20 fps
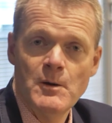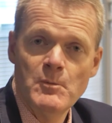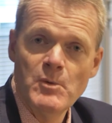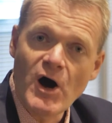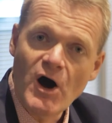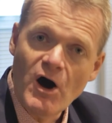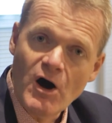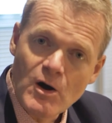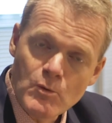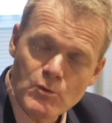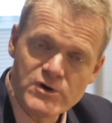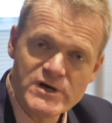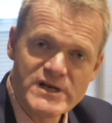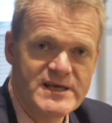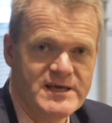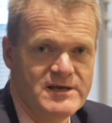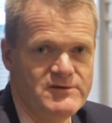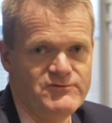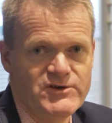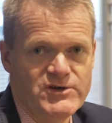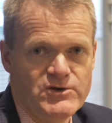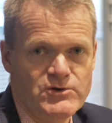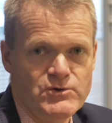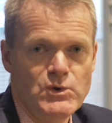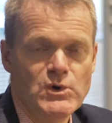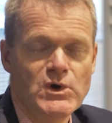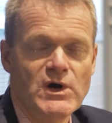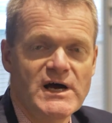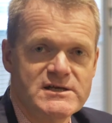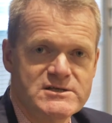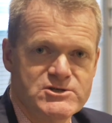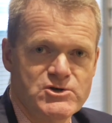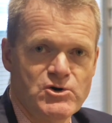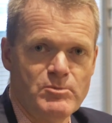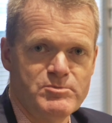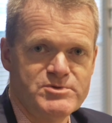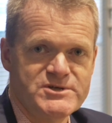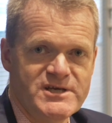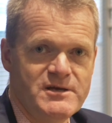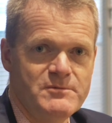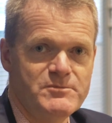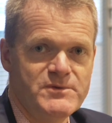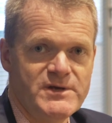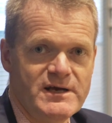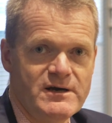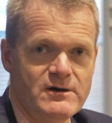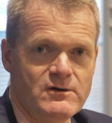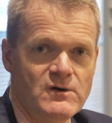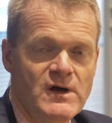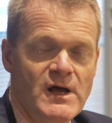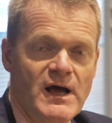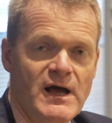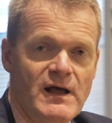But I want to give you a top tip now,